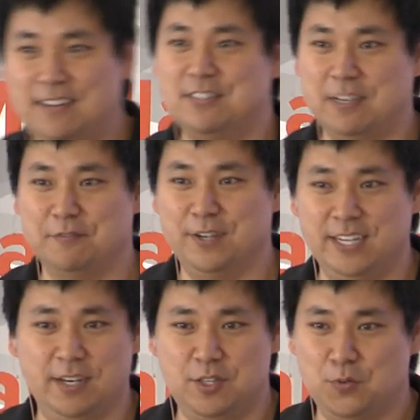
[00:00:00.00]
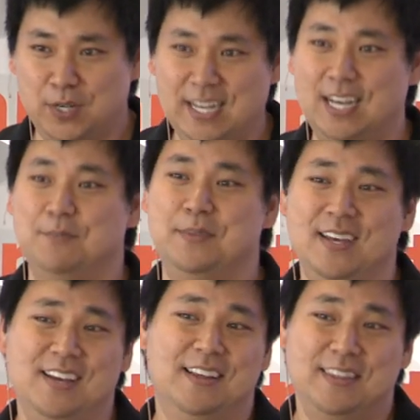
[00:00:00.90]
of suffering here. Do you want to help
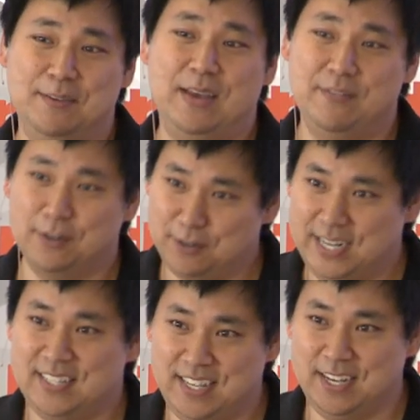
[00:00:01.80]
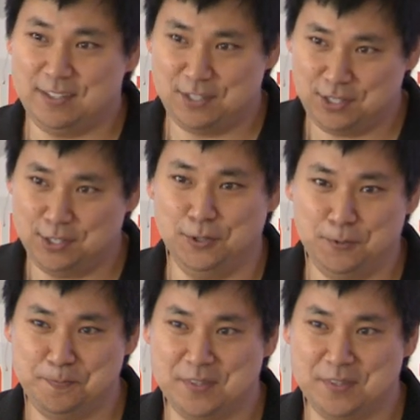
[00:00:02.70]
them have a great day too?